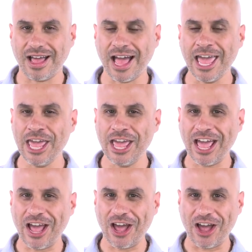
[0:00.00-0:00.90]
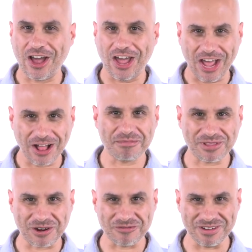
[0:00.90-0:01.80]
I help a
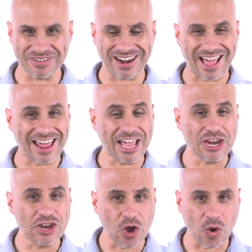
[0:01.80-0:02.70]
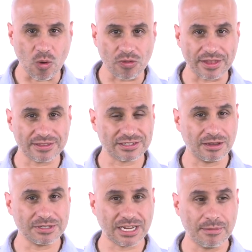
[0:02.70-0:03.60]
lot of women and I know that
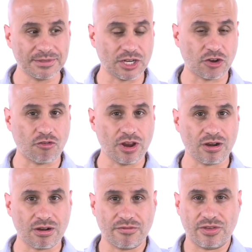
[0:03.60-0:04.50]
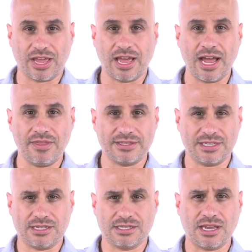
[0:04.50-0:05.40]
sometimes the trigger of the guy
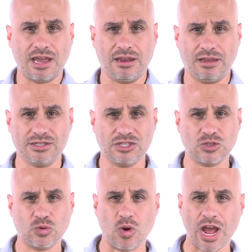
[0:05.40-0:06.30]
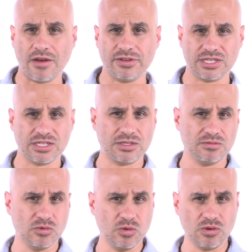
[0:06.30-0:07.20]
that's exciting and suave and
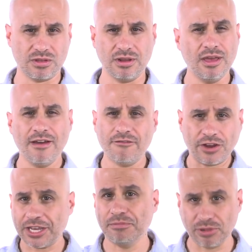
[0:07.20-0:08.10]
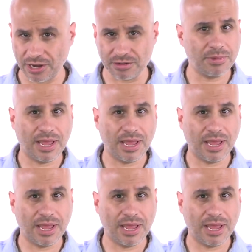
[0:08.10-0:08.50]
smooth and fucking player